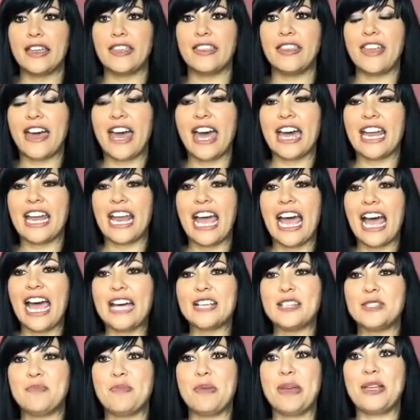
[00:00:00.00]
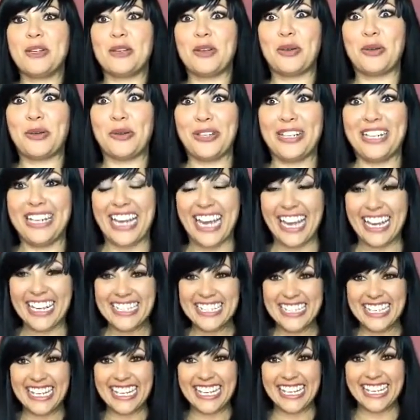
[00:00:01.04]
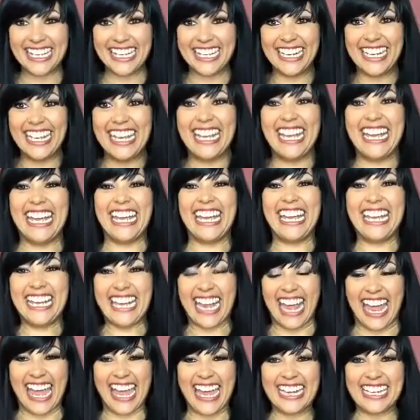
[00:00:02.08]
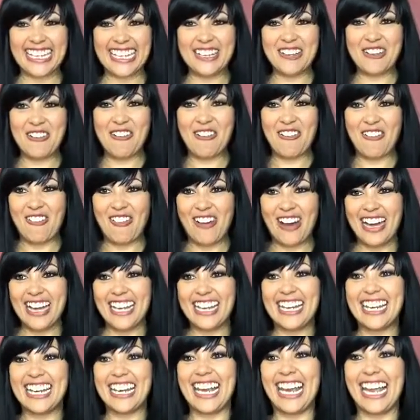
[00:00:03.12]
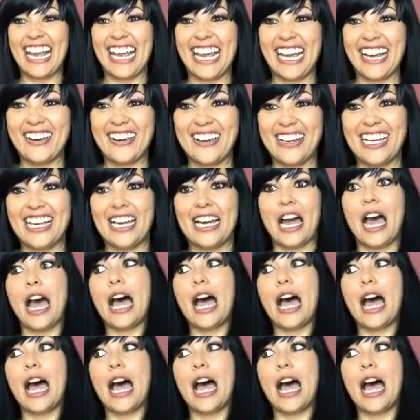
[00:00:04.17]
that has been created in any one area.